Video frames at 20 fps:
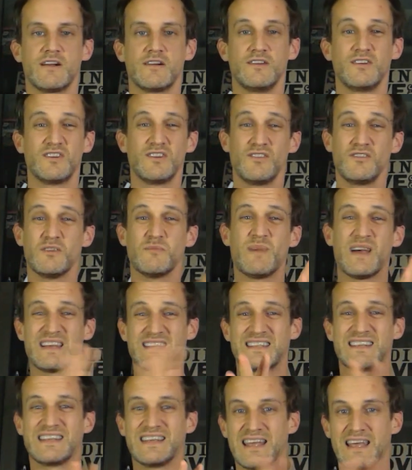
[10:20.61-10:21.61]
and you can do your
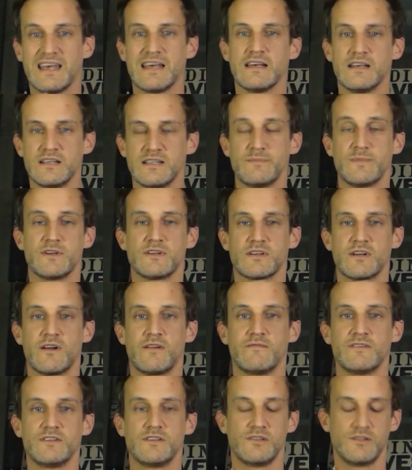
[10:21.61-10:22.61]
best to get as much
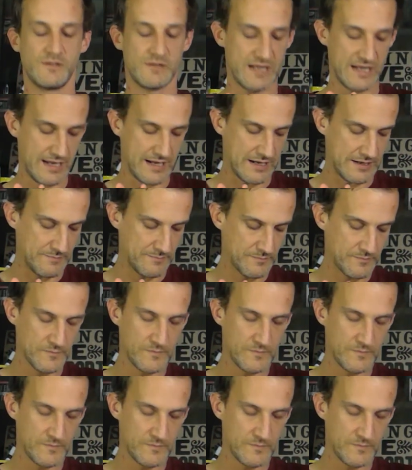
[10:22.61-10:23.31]
coverage as you can.